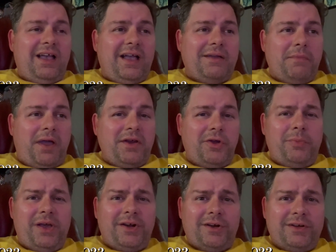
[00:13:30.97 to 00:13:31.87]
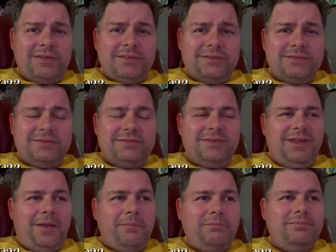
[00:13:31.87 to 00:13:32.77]
I know better.
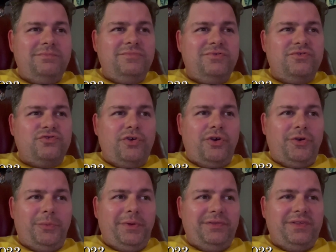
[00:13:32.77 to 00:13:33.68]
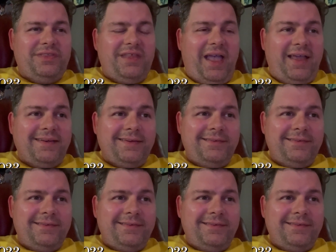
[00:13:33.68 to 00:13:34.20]
I'm stronger willed than that.